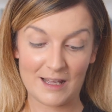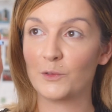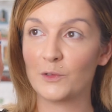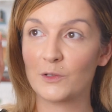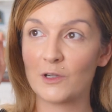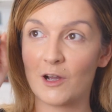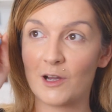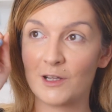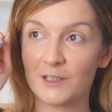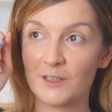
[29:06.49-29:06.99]
You
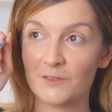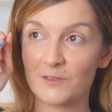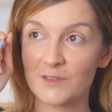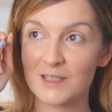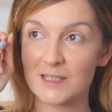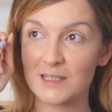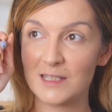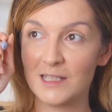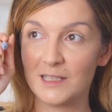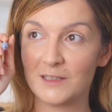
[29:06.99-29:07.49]
can't even
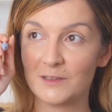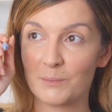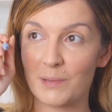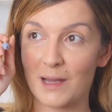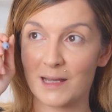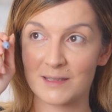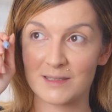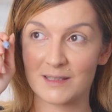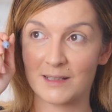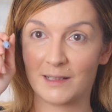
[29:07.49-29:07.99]
see the
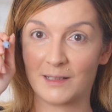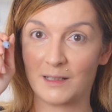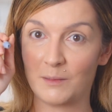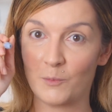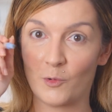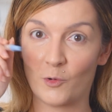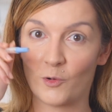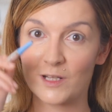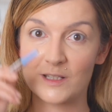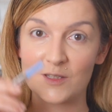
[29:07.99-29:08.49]
pencil
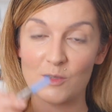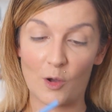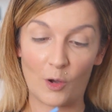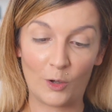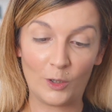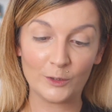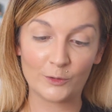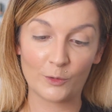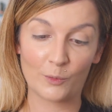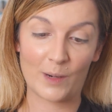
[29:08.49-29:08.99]
anymore. It's
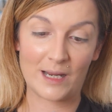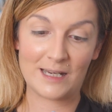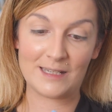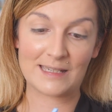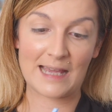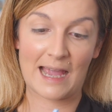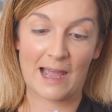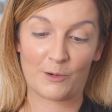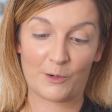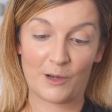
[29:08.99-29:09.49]
all the way
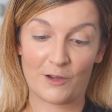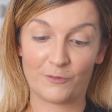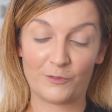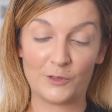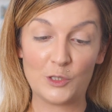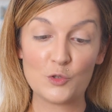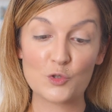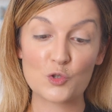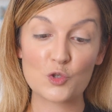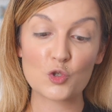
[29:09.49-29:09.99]
down. I've
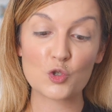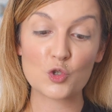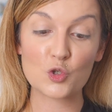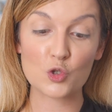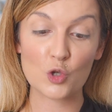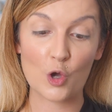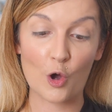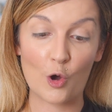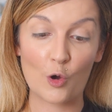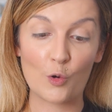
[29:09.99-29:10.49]
used
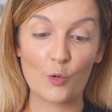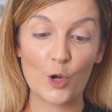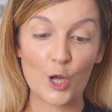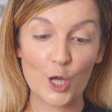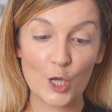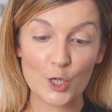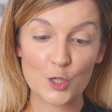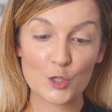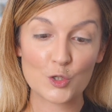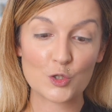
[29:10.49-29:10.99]
so,
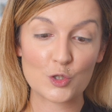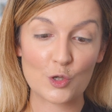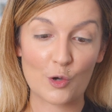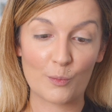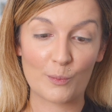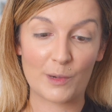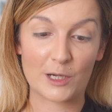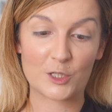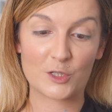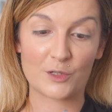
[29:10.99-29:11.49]
so
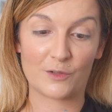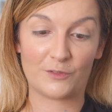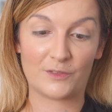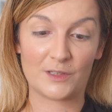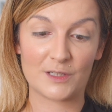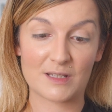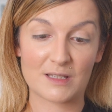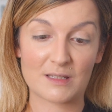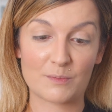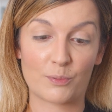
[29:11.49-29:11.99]
much of
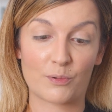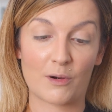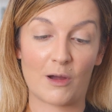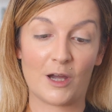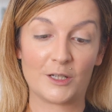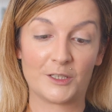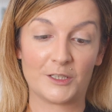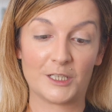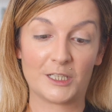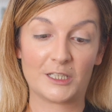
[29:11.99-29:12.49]
this
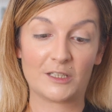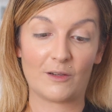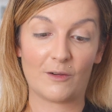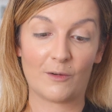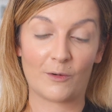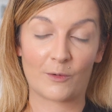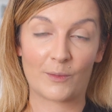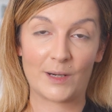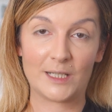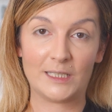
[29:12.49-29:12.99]
product
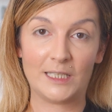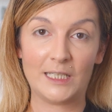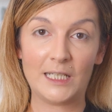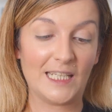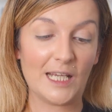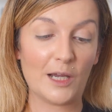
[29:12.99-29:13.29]
already.